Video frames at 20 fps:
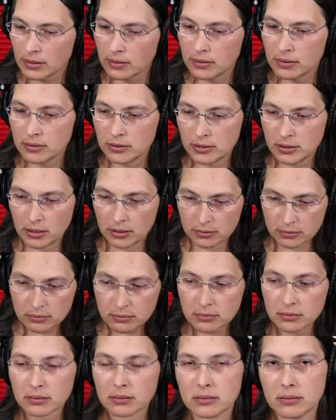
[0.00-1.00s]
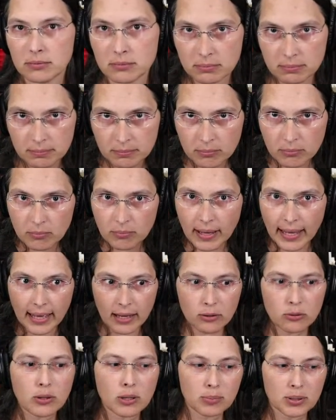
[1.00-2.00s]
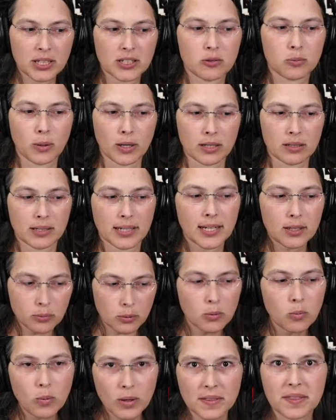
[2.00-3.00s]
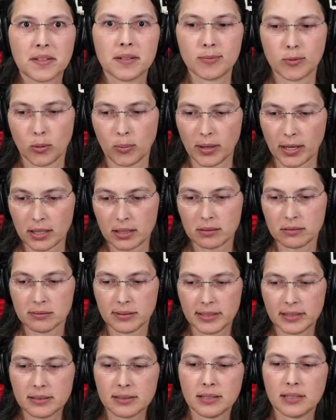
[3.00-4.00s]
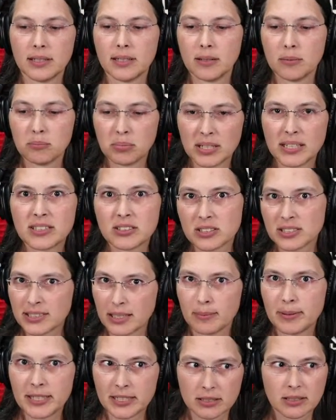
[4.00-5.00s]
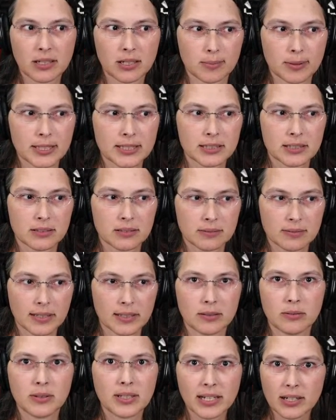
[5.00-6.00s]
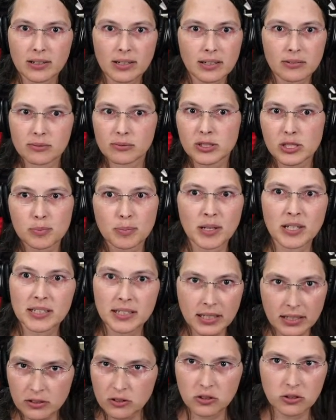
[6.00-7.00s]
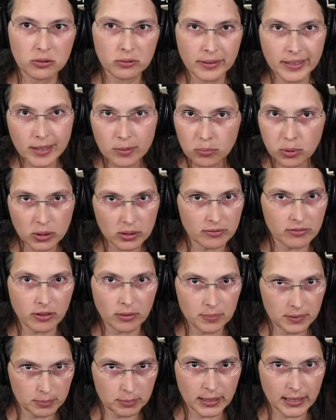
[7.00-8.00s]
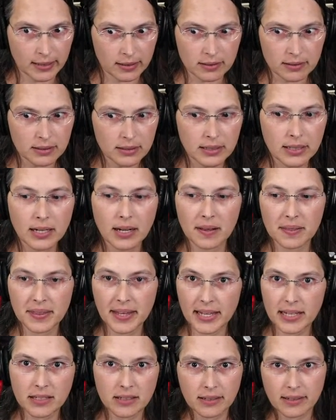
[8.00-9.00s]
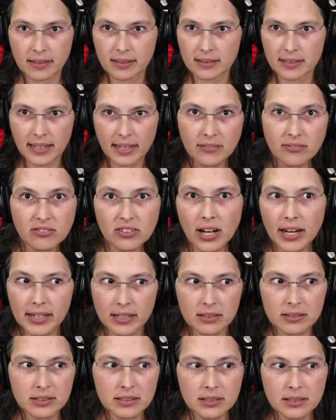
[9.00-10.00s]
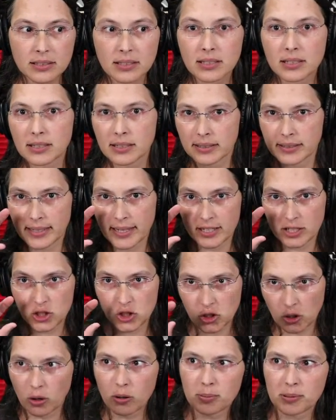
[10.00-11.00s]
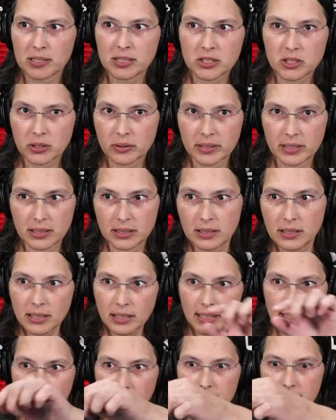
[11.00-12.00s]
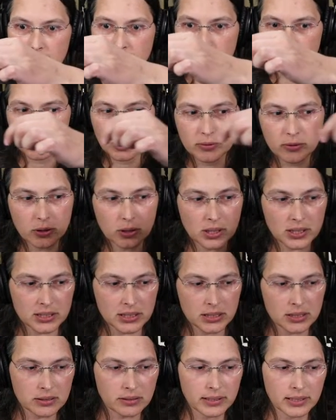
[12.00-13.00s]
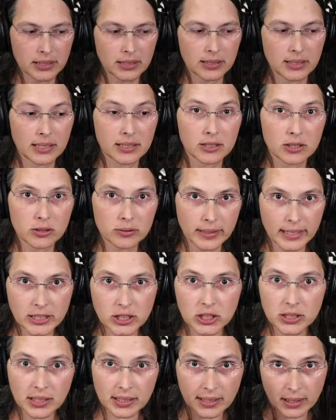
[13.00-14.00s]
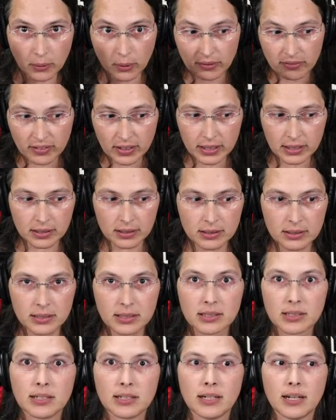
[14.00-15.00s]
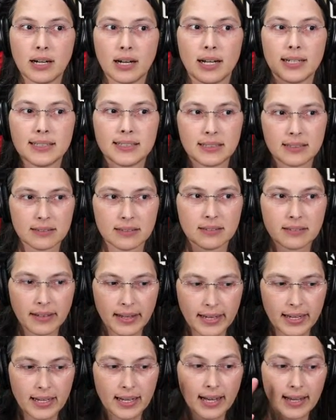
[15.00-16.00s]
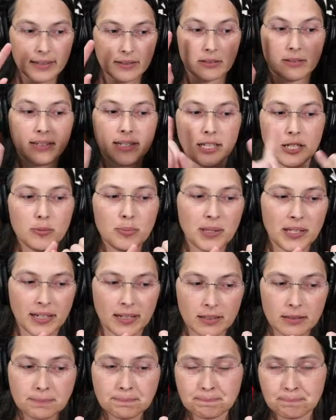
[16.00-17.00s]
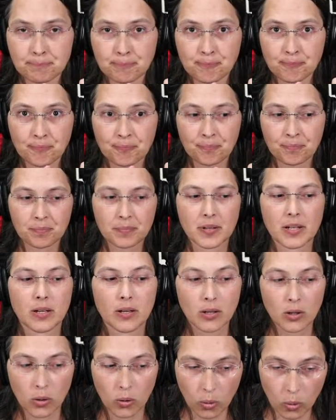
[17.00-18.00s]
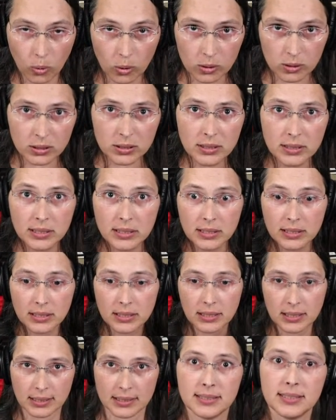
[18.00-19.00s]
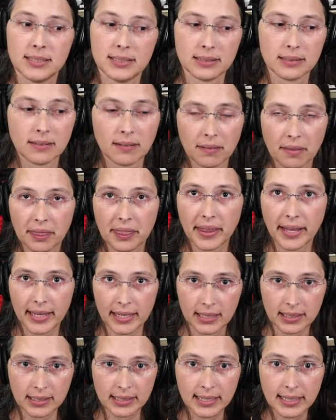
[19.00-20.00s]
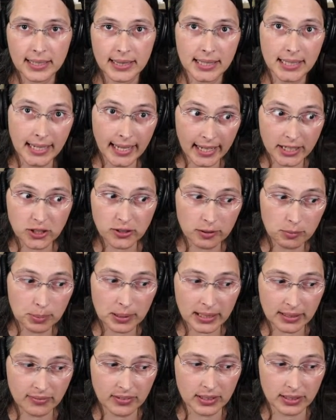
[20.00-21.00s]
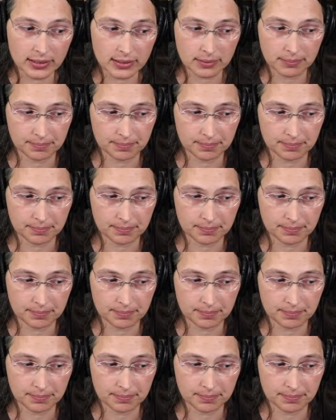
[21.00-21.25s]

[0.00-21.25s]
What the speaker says: So, how do our bullets work? How do we want them to work, right? Bullets are semi-autonomous, right? They're not responding to input from the player. They get fired, they show up on the screen, and then they move across the screen in the direction that they were fired until they either hit a player or until they hit the edge of the playfield.